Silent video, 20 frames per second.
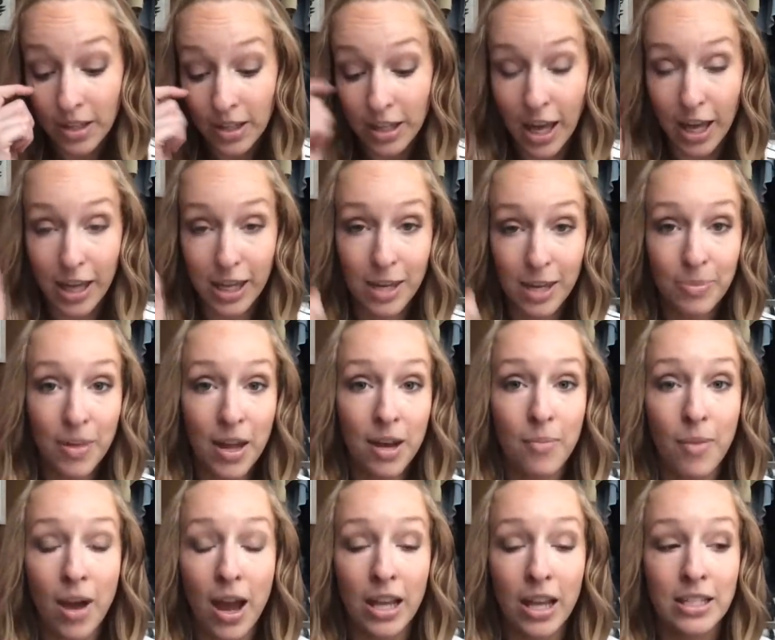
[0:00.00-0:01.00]
yeah, keep that
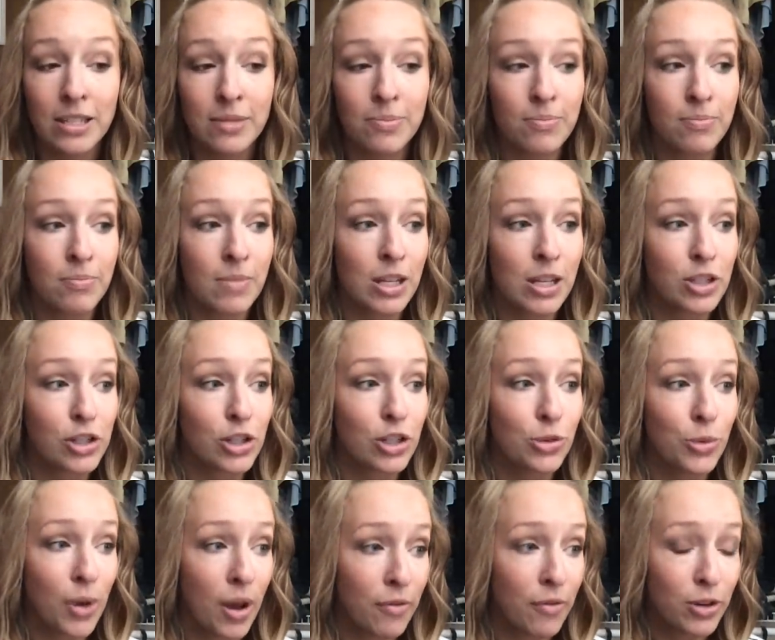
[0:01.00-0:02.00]
in mind. Make sure
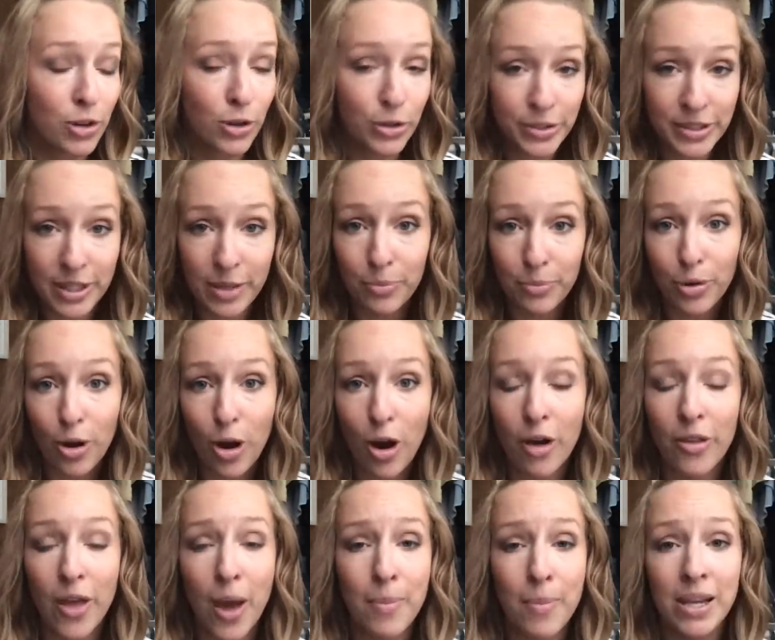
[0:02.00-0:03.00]
you have a nursing
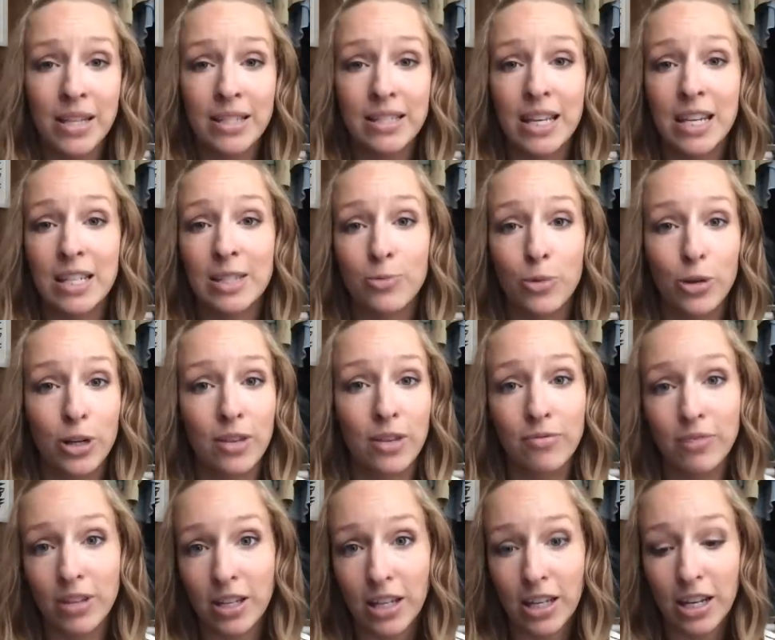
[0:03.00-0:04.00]
bra. That makes things more
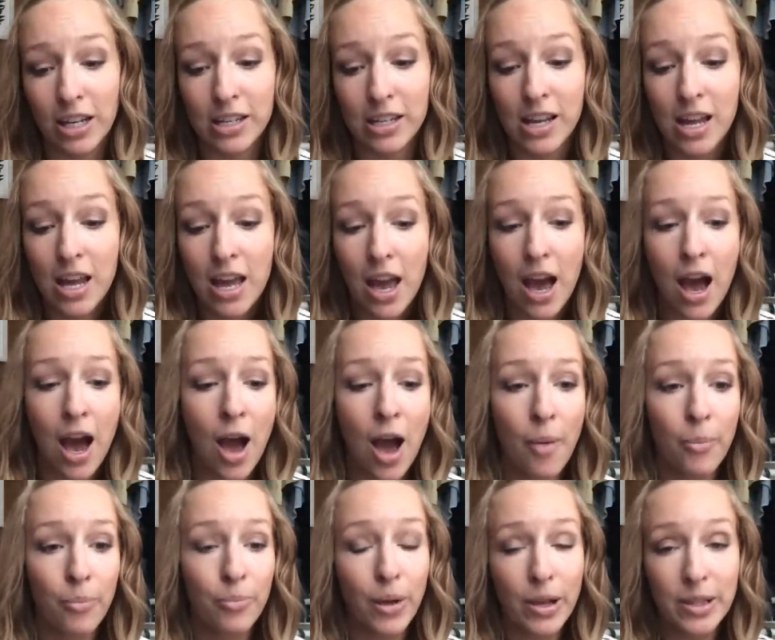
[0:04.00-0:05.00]
convenient.
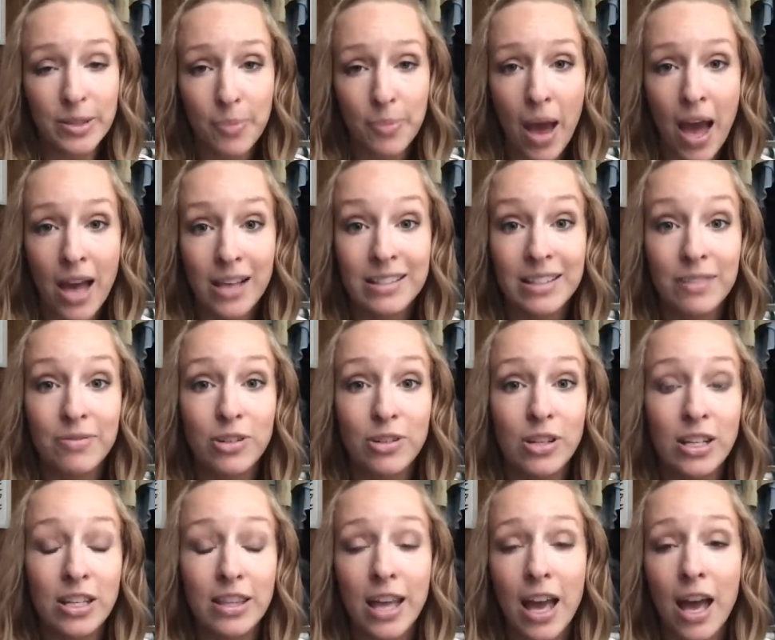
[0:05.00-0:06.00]
Breast pads if you
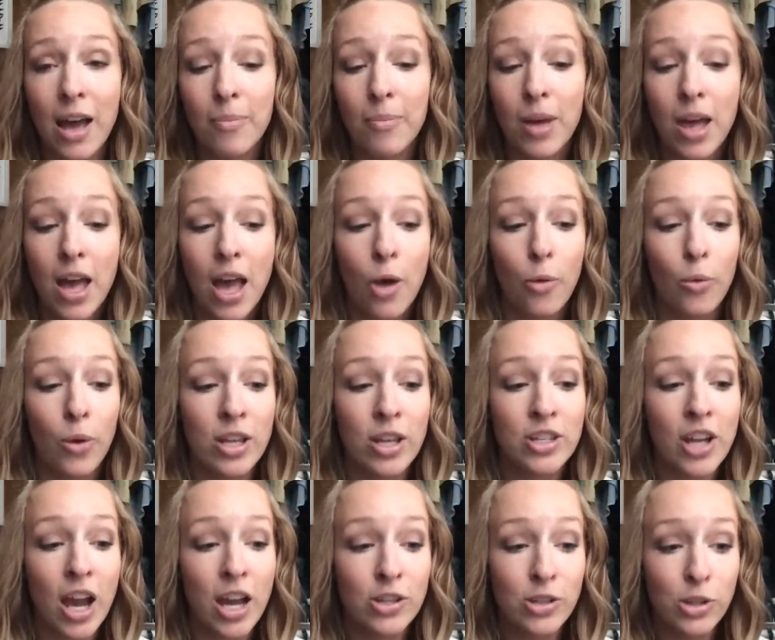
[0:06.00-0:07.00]
need them,
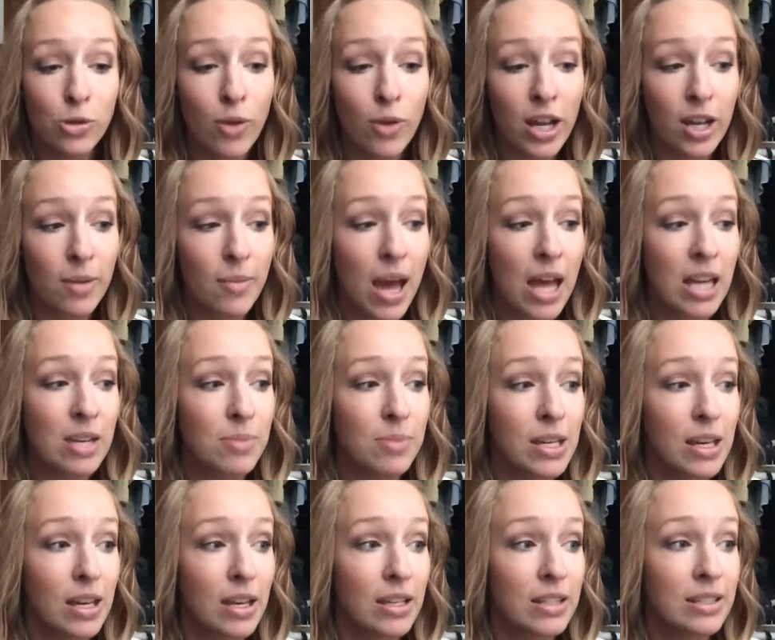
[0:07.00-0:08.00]
which I do recommend,
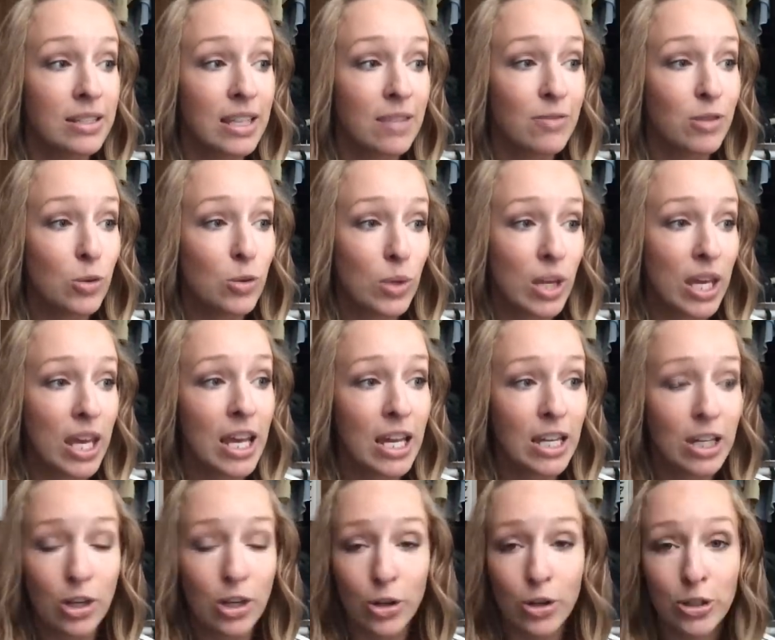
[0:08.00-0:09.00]
because if you
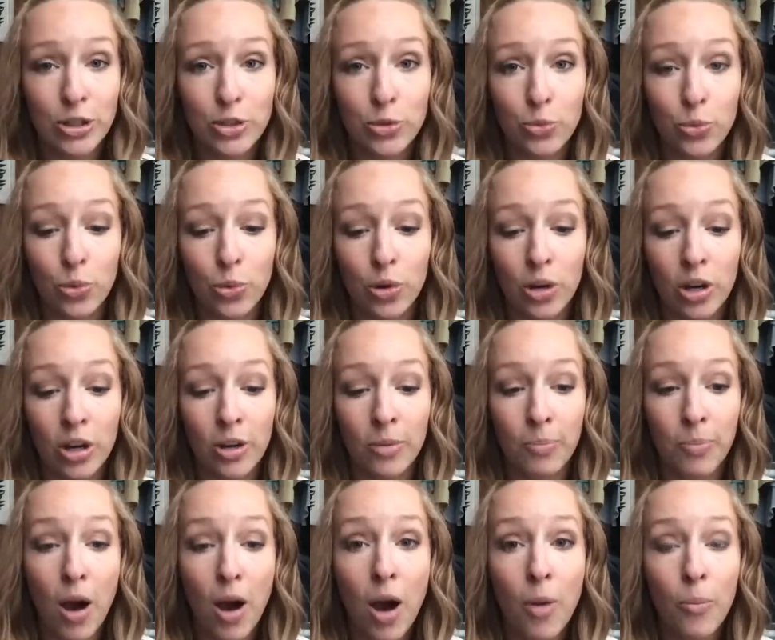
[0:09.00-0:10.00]
can't nurse or
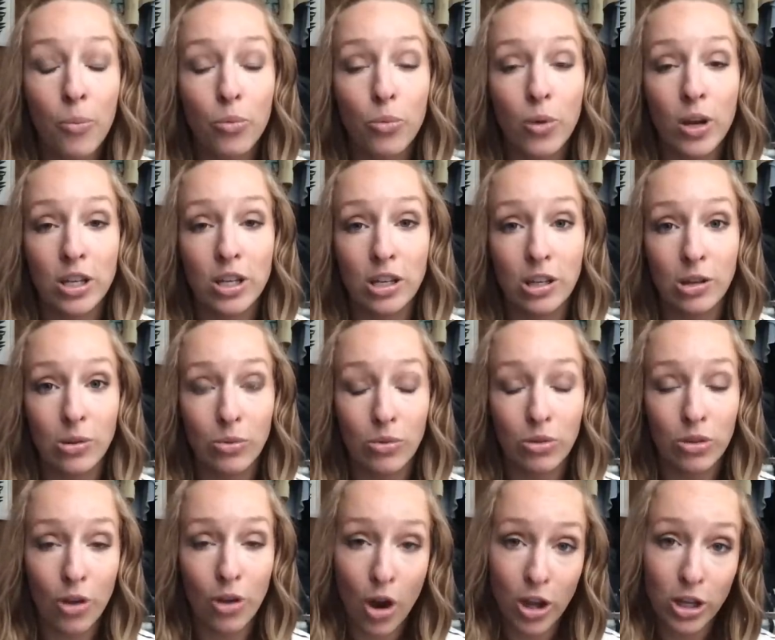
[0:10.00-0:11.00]
pump when you
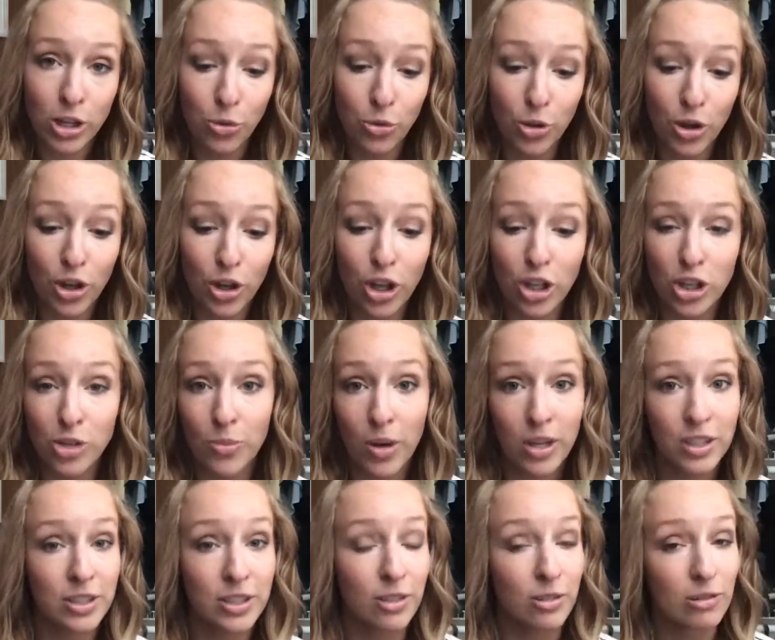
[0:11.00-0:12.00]
thought you could, you
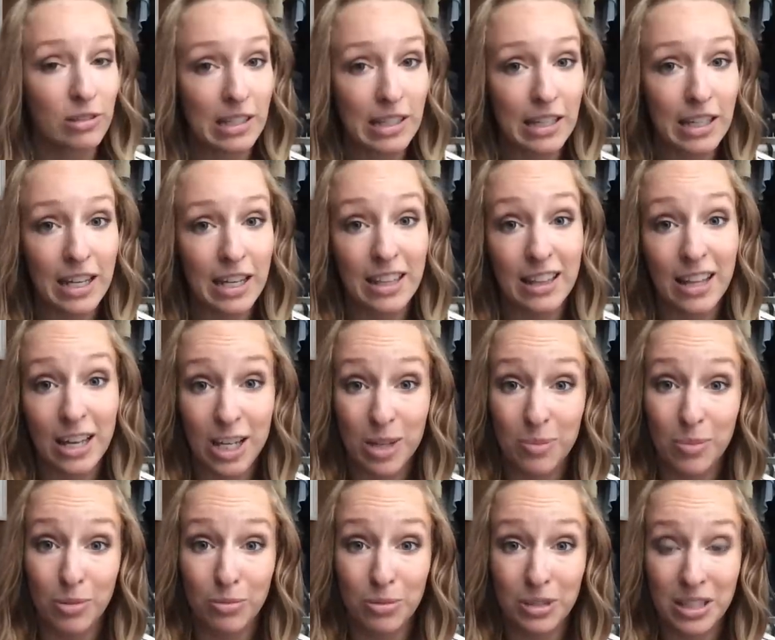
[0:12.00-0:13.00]
might start leaking, and that
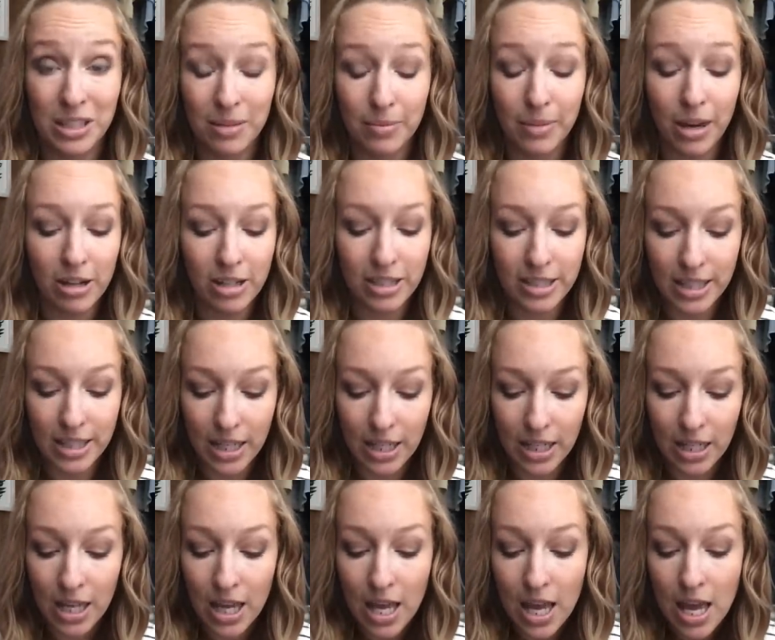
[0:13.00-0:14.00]
could be really
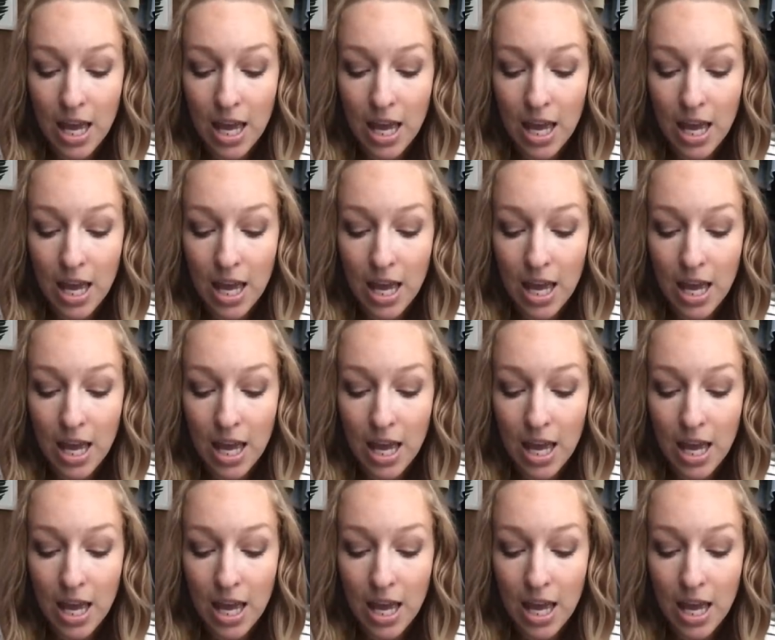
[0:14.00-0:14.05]
embarrassing.